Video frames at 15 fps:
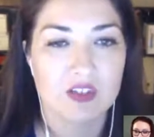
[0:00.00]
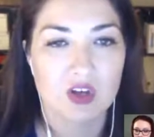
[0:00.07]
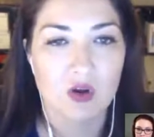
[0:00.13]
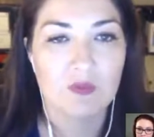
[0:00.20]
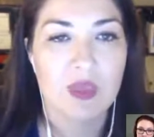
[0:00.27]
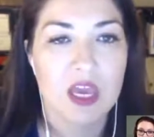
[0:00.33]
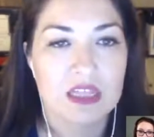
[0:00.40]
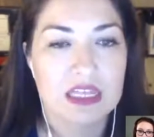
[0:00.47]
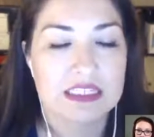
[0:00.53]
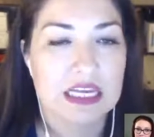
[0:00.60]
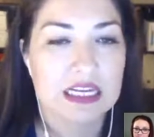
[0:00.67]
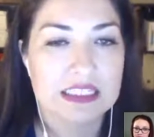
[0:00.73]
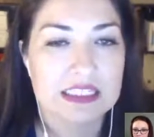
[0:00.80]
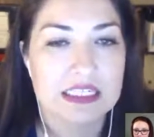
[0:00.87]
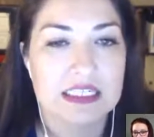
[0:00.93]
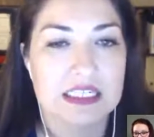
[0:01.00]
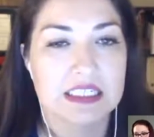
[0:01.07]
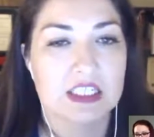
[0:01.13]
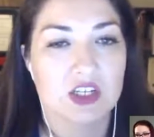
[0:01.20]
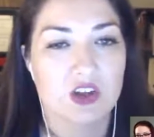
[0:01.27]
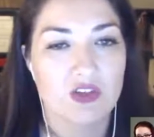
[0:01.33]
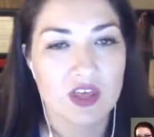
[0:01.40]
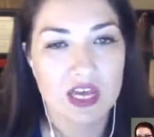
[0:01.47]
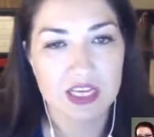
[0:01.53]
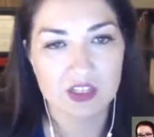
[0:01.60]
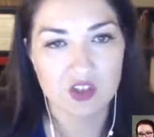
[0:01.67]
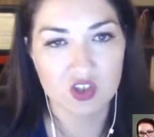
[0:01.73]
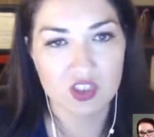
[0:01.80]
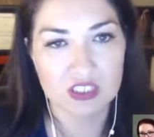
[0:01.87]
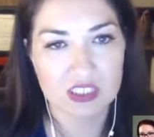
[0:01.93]
So that's not a statistical thing.
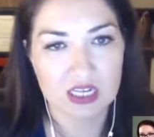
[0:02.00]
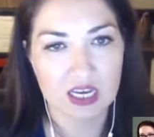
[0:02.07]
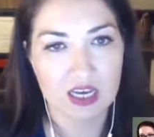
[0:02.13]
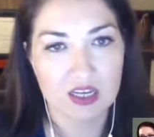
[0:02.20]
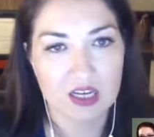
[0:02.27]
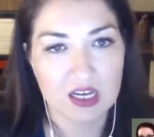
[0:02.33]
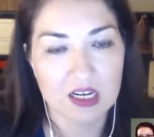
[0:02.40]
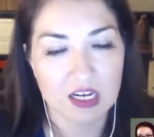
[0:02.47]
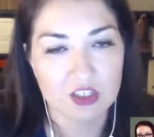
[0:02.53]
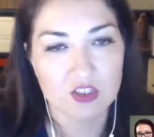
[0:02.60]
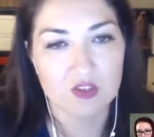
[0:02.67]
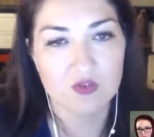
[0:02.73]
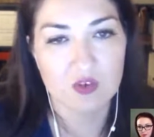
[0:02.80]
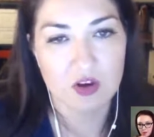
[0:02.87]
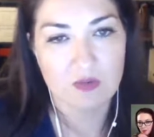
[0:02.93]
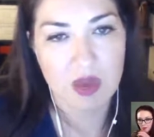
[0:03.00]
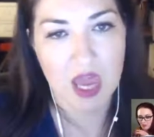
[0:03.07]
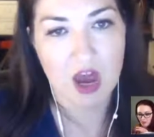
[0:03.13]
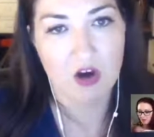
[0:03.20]
It's just concussions freaking me out.